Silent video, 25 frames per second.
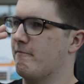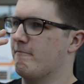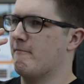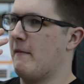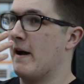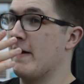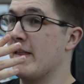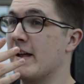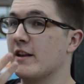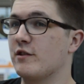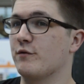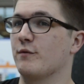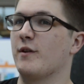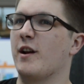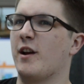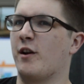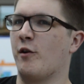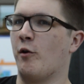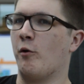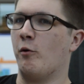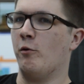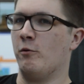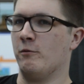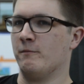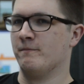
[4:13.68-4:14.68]
And that's really
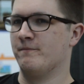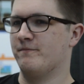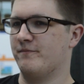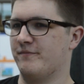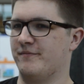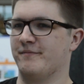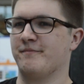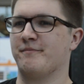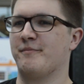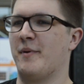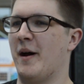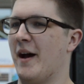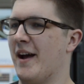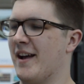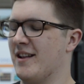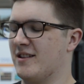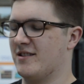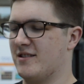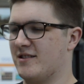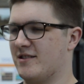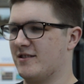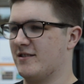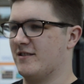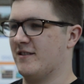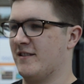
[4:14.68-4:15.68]
cool. But
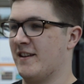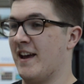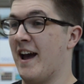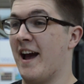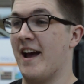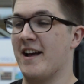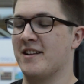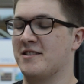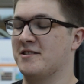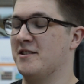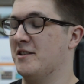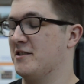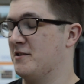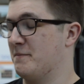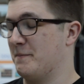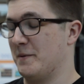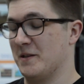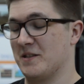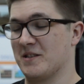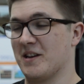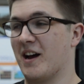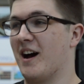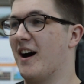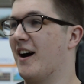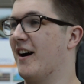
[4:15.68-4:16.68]
it's
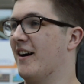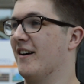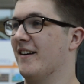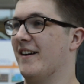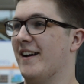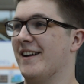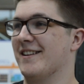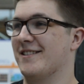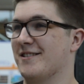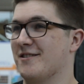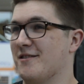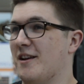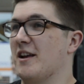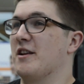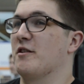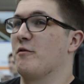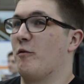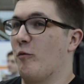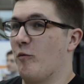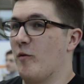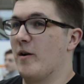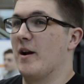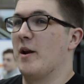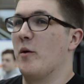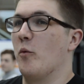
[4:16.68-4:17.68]
bizarre. It's a
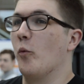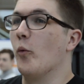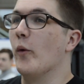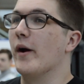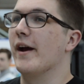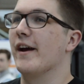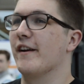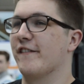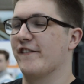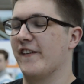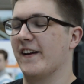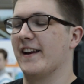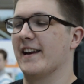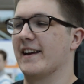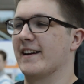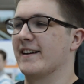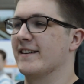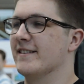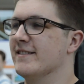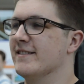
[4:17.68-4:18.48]
really weird feeling.